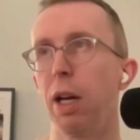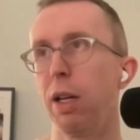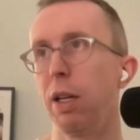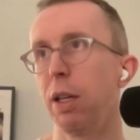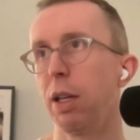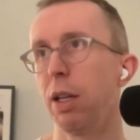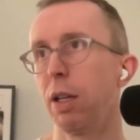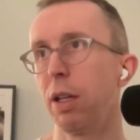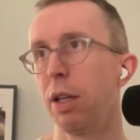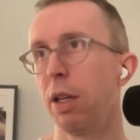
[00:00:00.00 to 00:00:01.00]

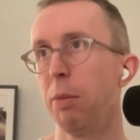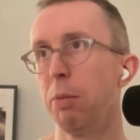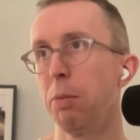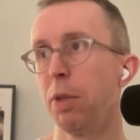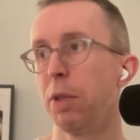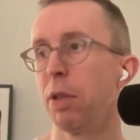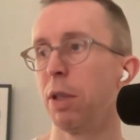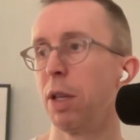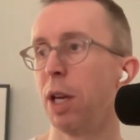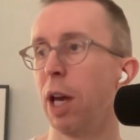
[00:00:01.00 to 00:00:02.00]
I'm
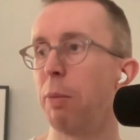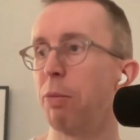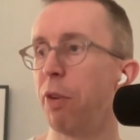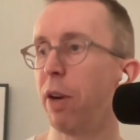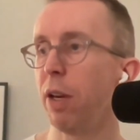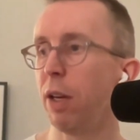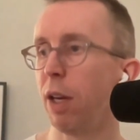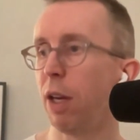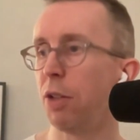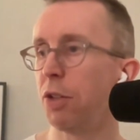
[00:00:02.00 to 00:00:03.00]
very
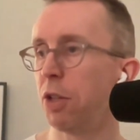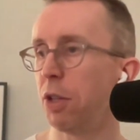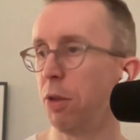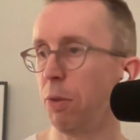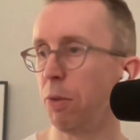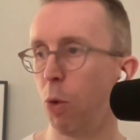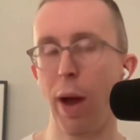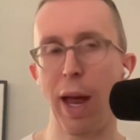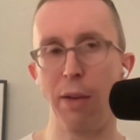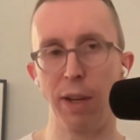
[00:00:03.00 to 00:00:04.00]
into
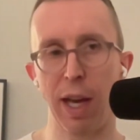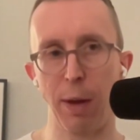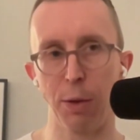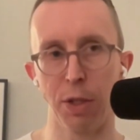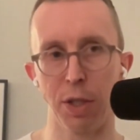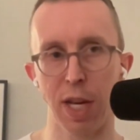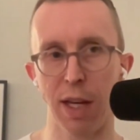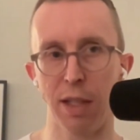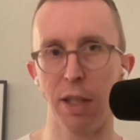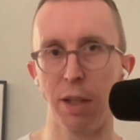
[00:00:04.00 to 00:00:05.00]
quite heavy house and
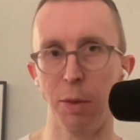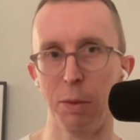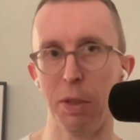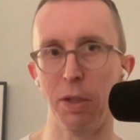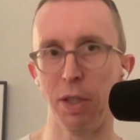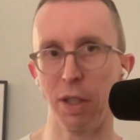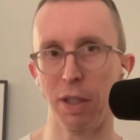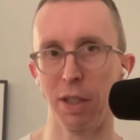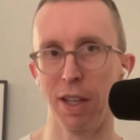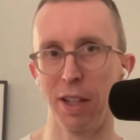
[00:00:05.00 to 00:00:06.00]
techno
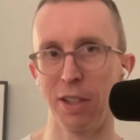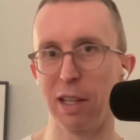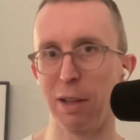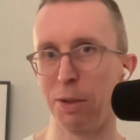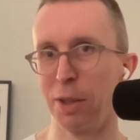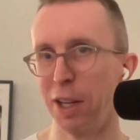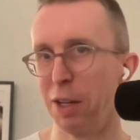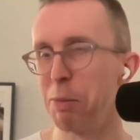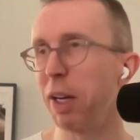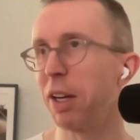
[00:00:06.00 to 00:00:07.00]
music. And so
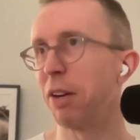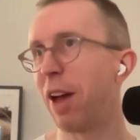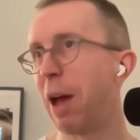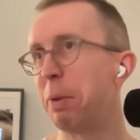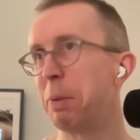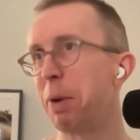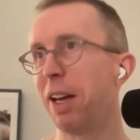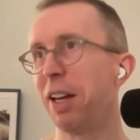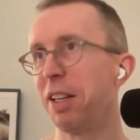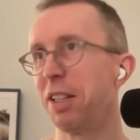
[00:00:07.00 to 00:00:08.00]
my kind of happy
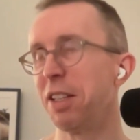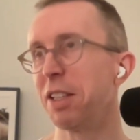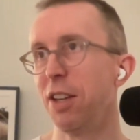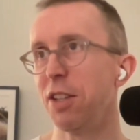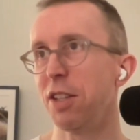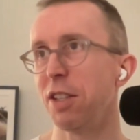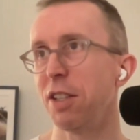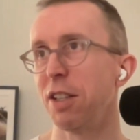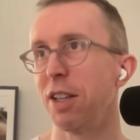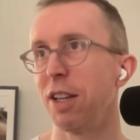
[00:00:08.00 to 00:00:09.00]
place is
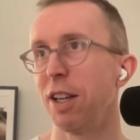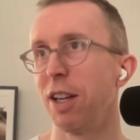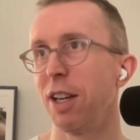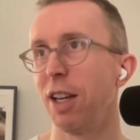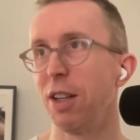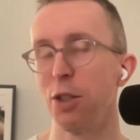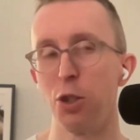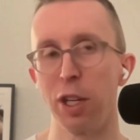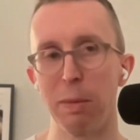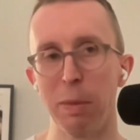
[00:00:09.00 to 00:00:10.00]
in the
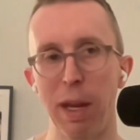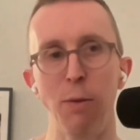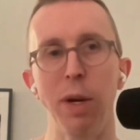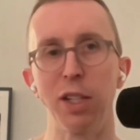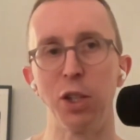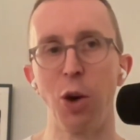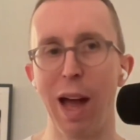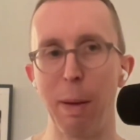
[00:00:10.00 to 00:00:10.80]
gym. Even when it's not